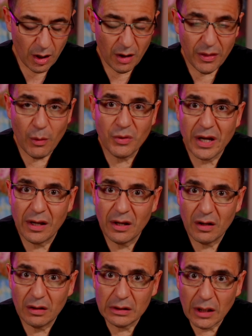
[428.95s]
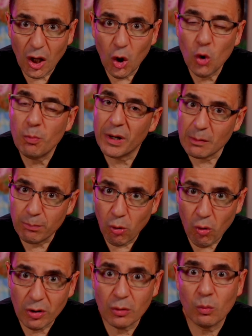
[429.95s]
There is a low but
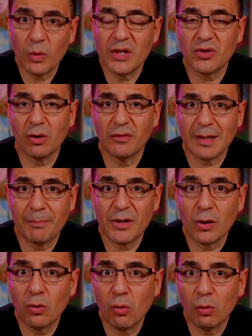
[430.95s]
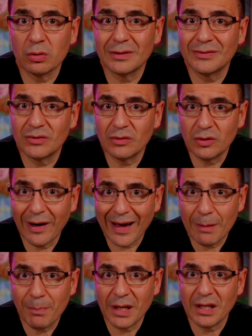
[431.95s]
important risk of something called
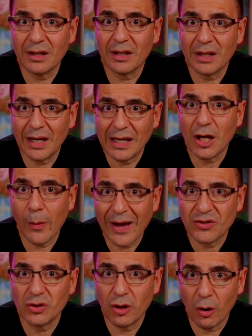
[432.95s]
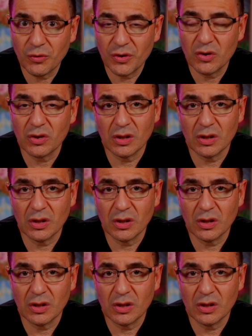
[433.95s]
diabetic ketoacidosis.